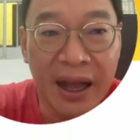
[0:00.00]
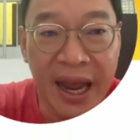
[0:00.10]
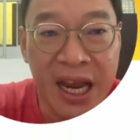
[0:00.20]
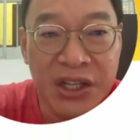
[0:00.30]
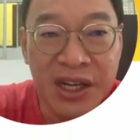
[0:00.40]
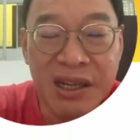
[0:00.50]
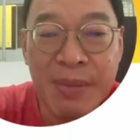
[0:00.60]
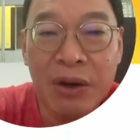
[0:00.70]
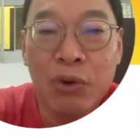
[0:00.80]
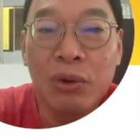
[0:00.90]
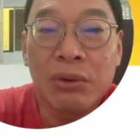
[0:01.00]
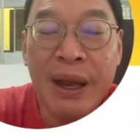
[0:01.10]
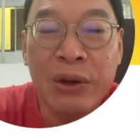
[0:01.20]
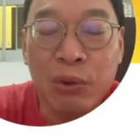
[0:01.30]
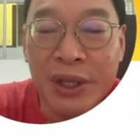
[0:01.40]
aging is a
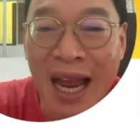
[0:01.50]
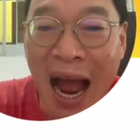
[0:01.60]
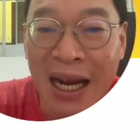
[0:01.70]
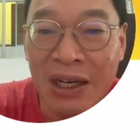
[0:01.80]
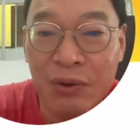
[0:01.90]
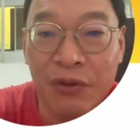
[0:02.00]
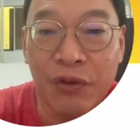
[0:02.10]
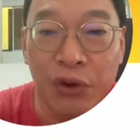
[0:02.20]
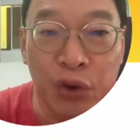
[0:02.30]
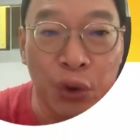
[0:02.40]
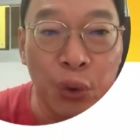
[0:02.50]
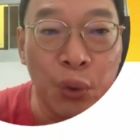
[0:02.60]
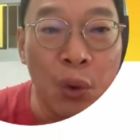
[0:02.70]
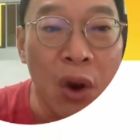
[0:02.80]
medical target with two